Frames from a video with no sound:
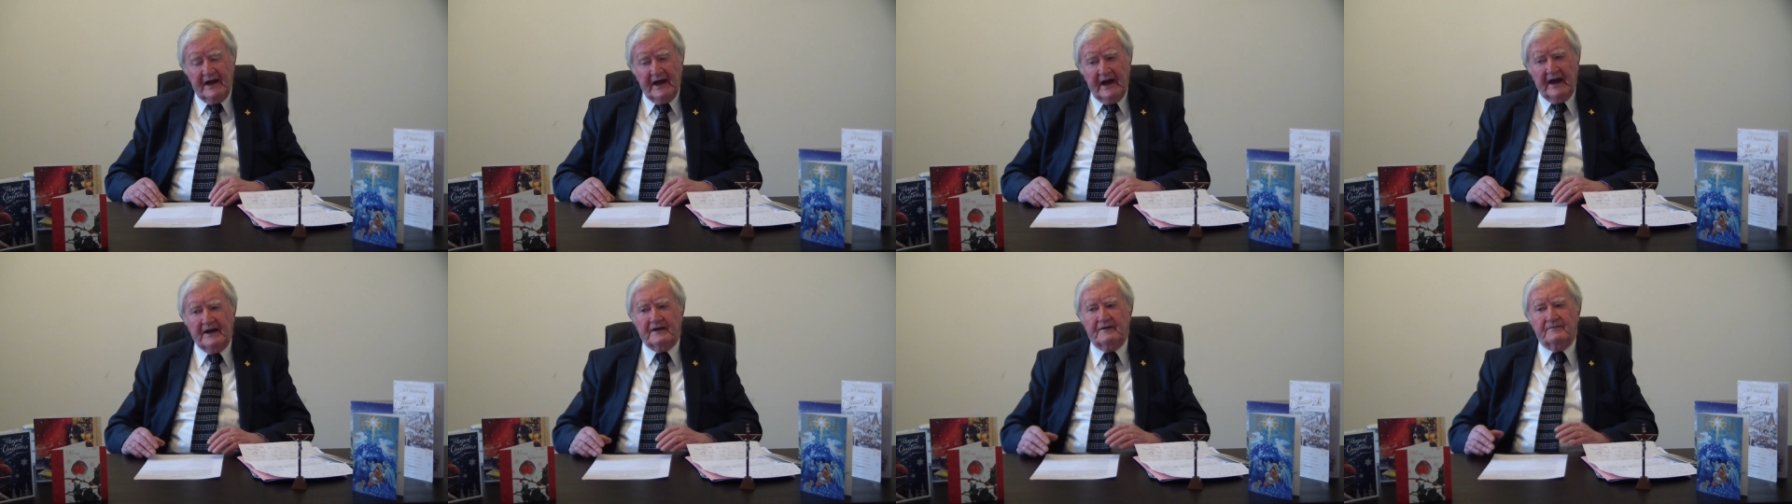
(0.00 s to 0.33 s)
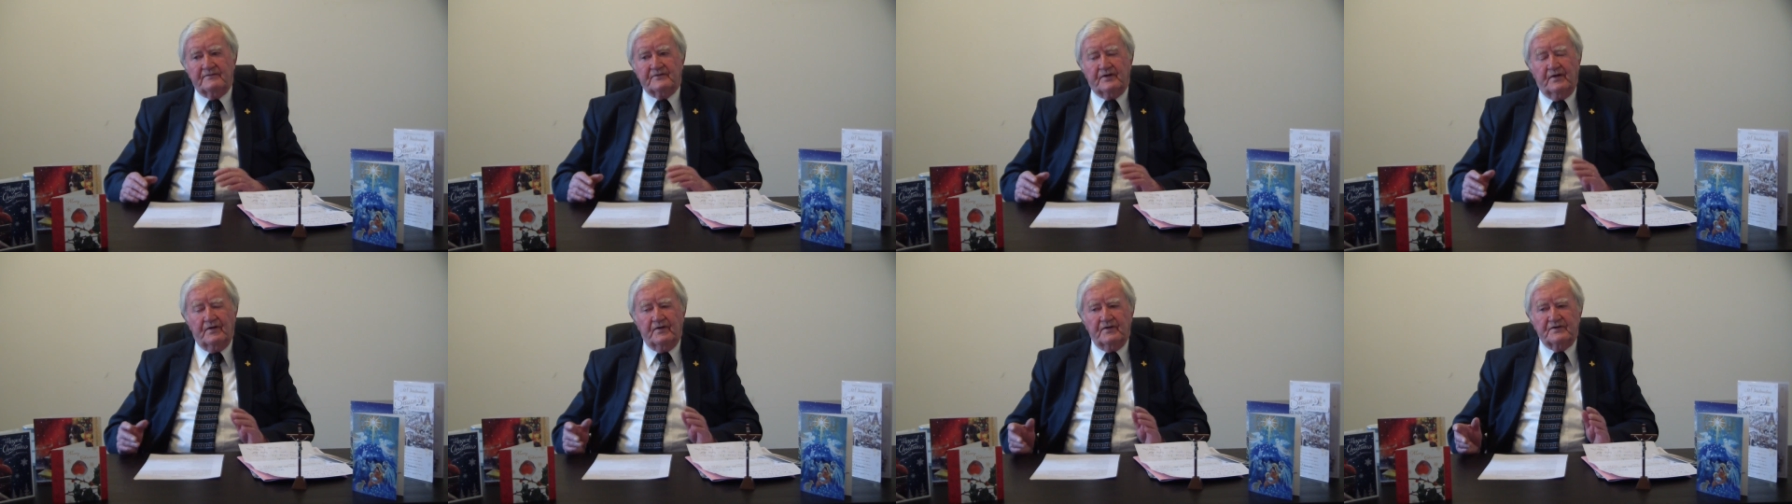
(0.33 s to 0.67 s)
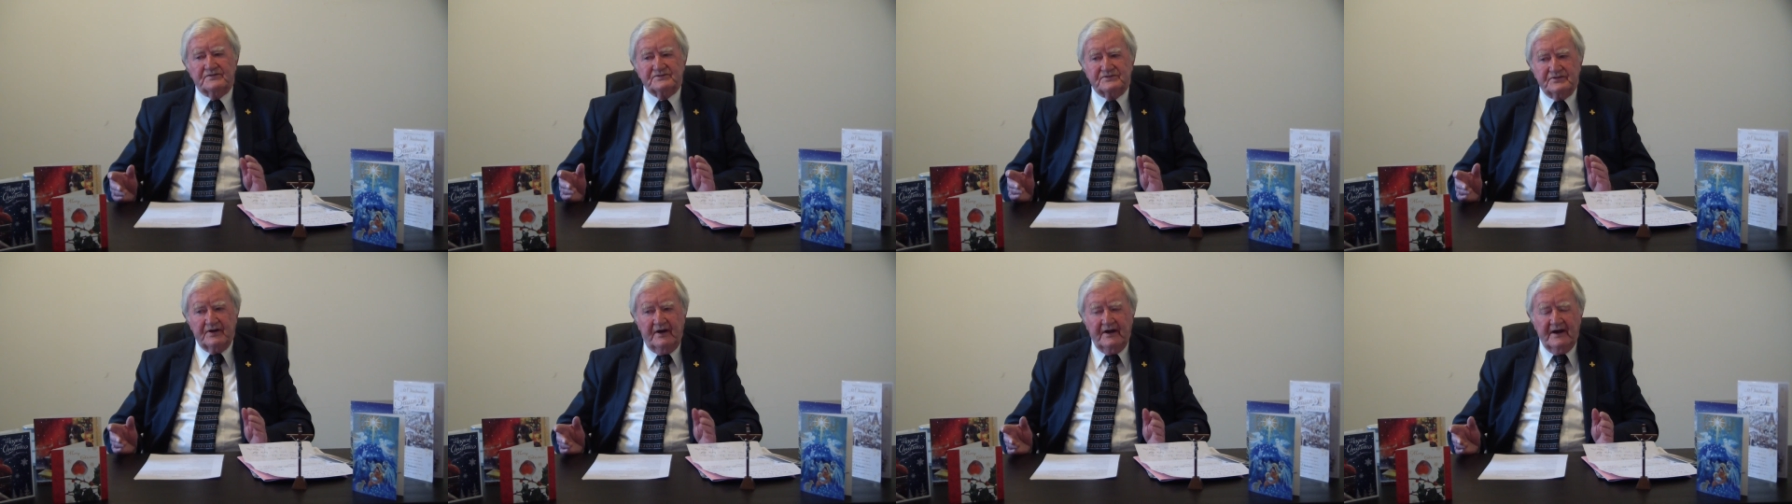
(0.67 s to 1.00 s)
And of
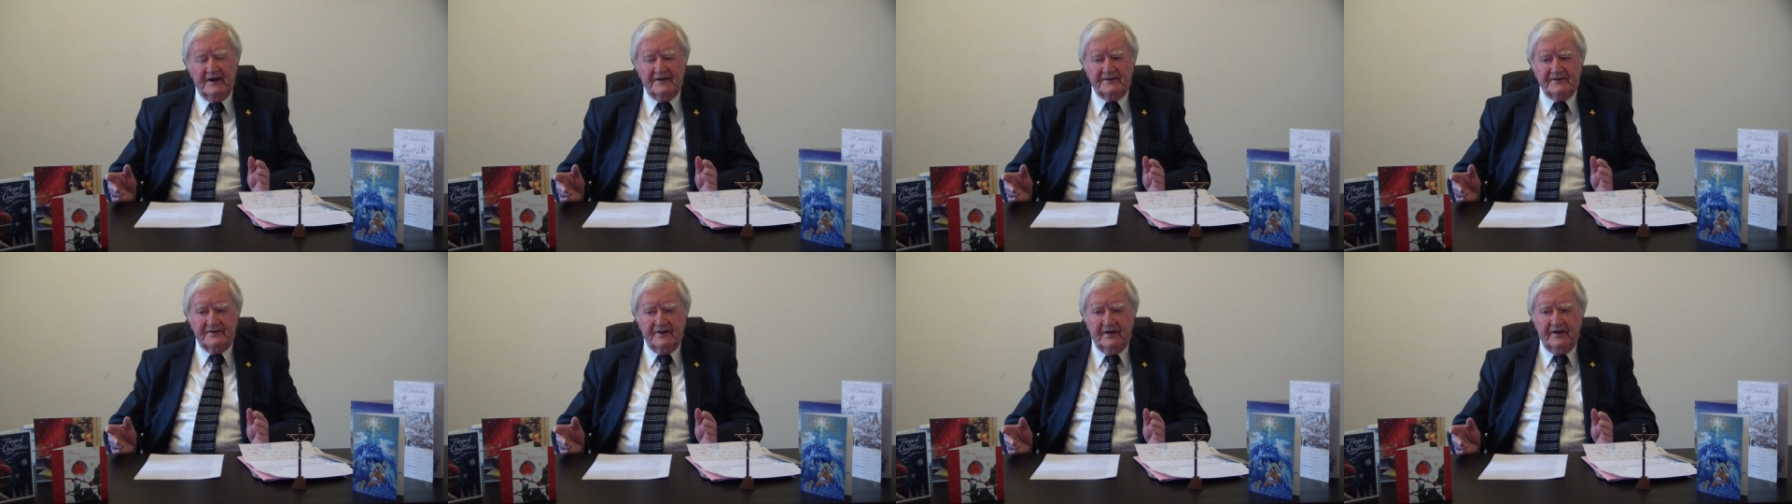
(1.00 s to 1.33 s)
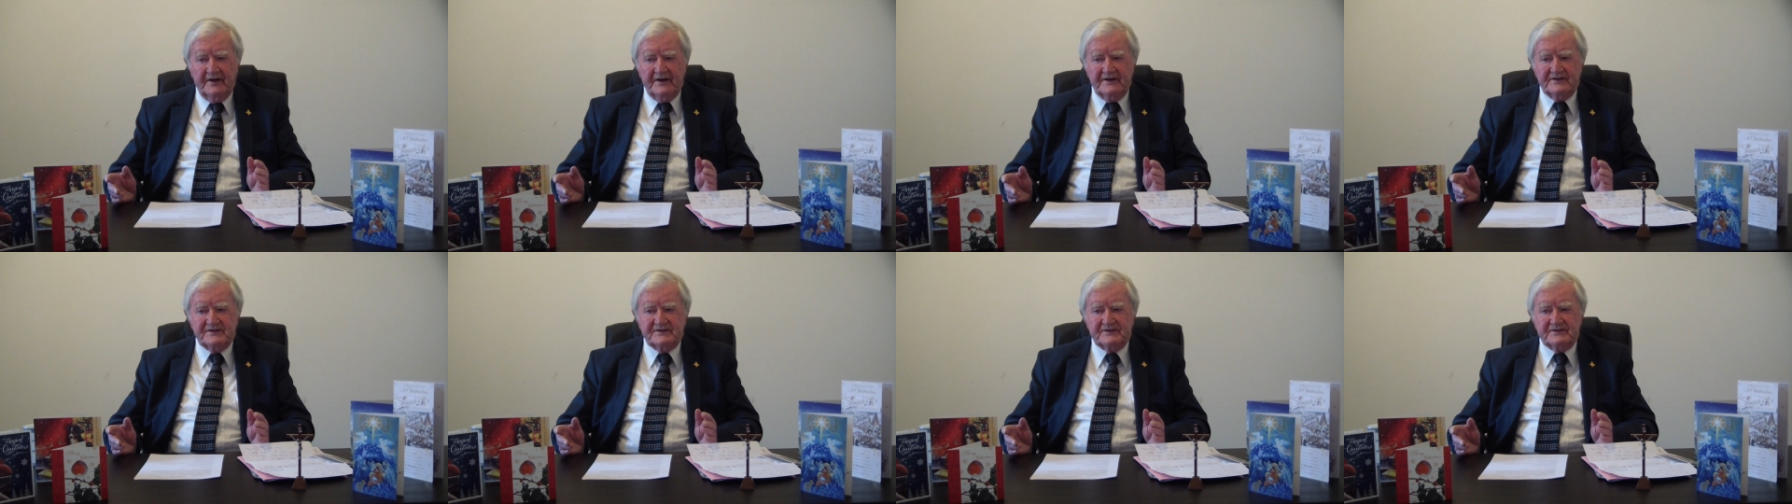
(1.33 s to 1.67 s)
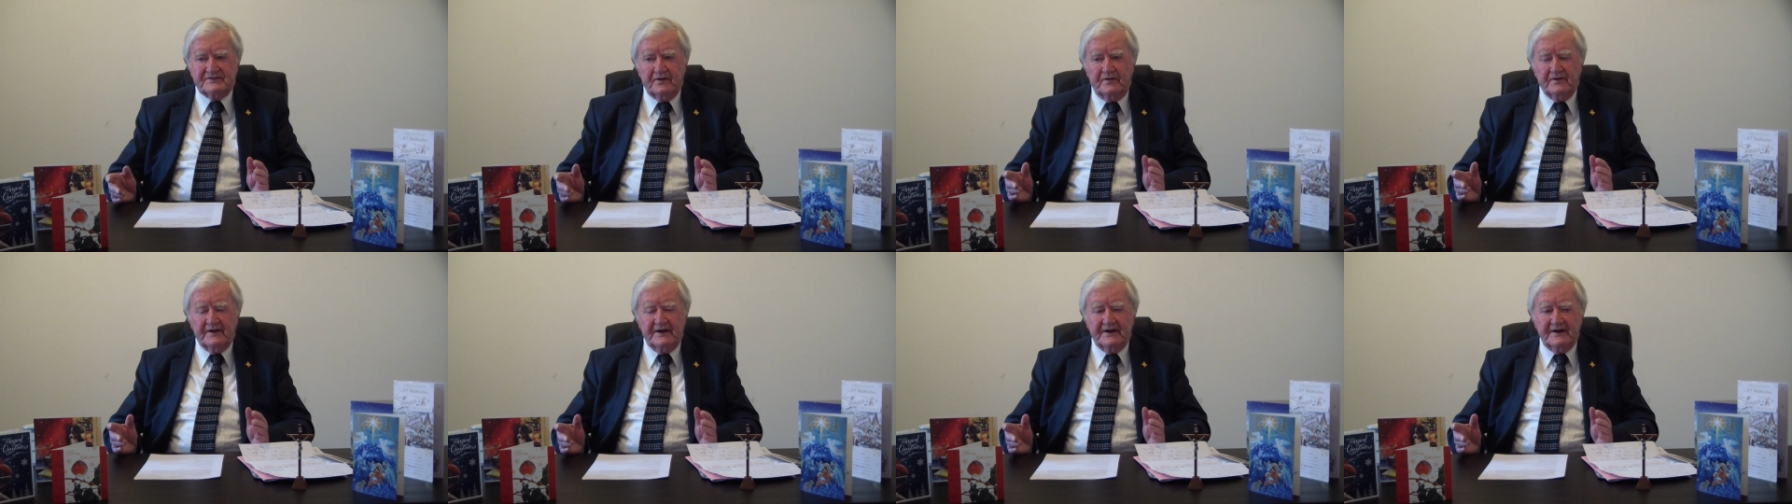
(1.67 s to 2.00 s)
course Silent Night
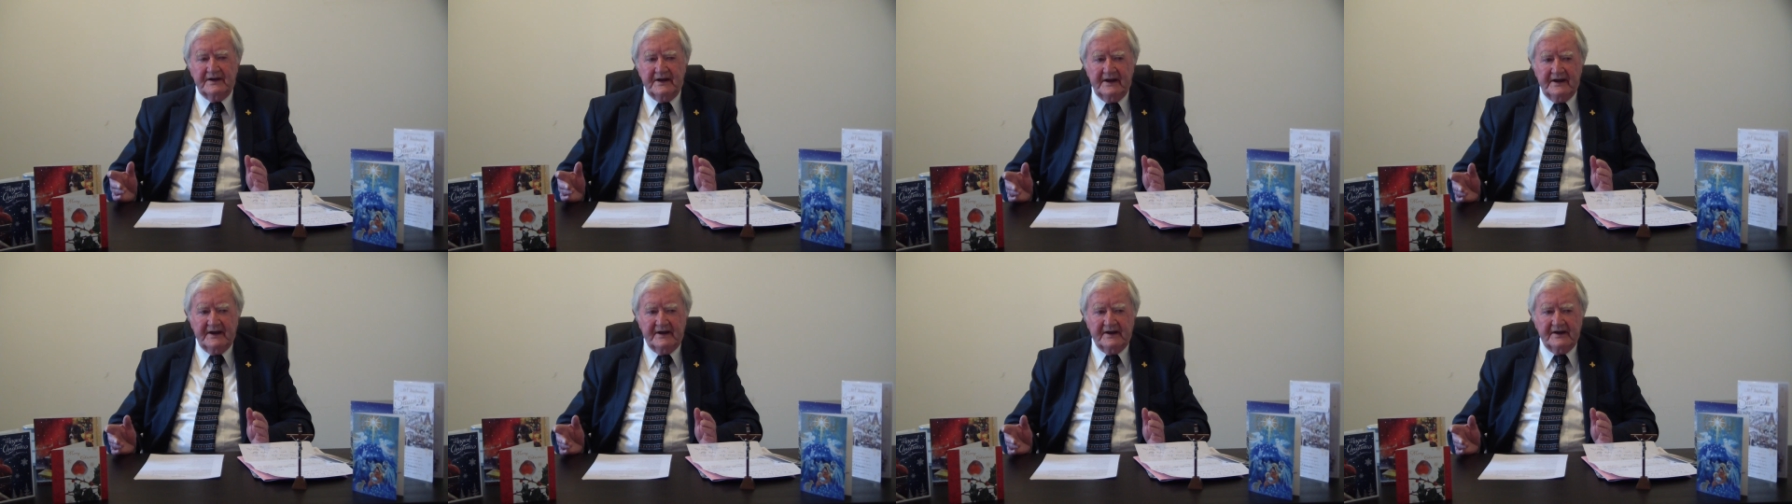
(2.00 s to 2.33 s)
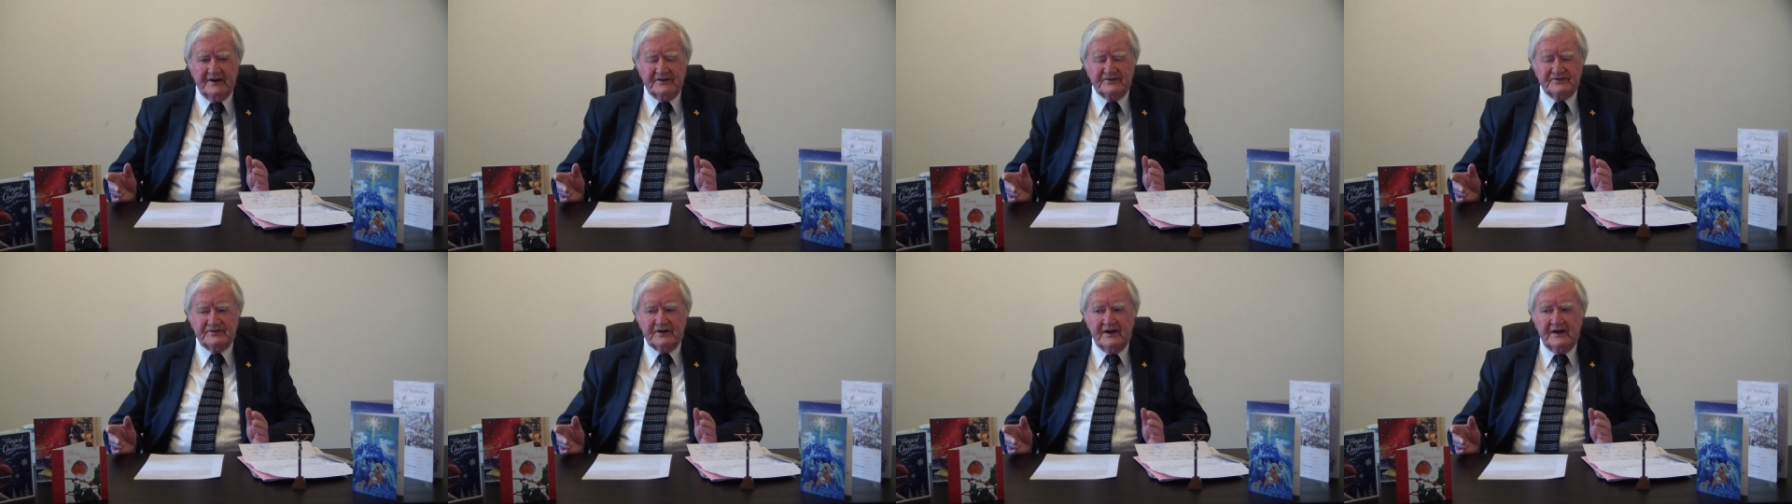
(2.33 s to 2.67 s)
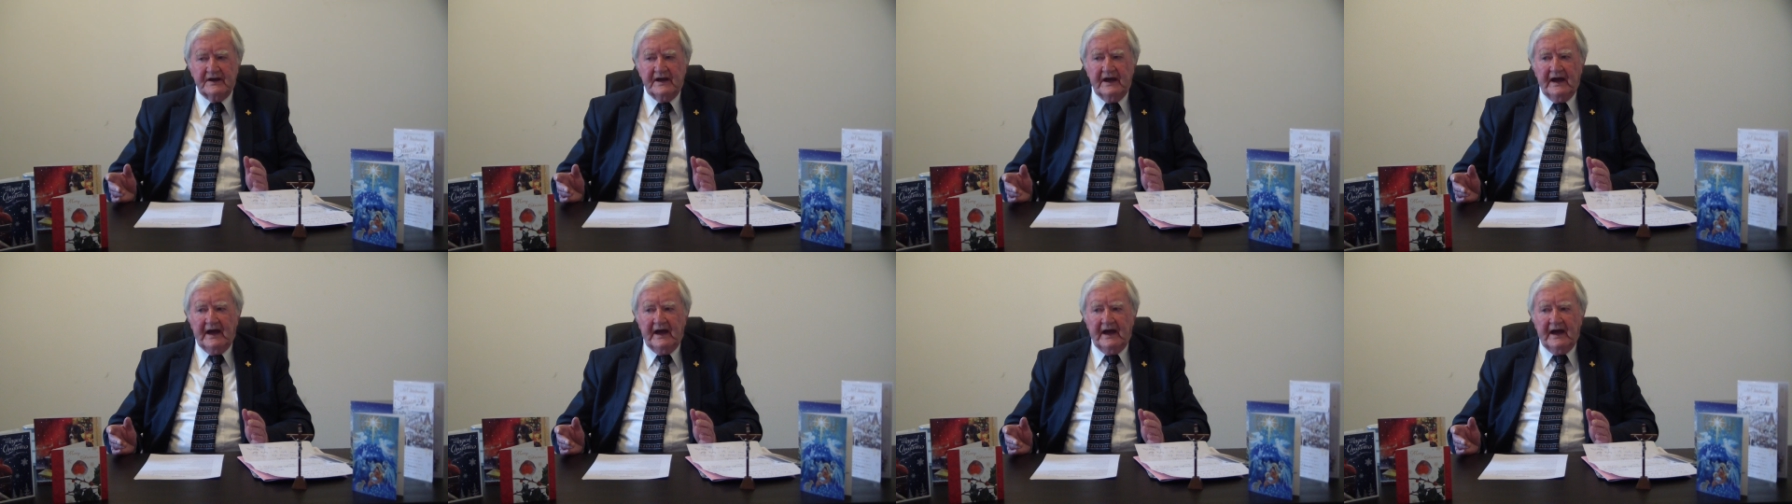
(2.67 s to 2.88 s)
sung in English,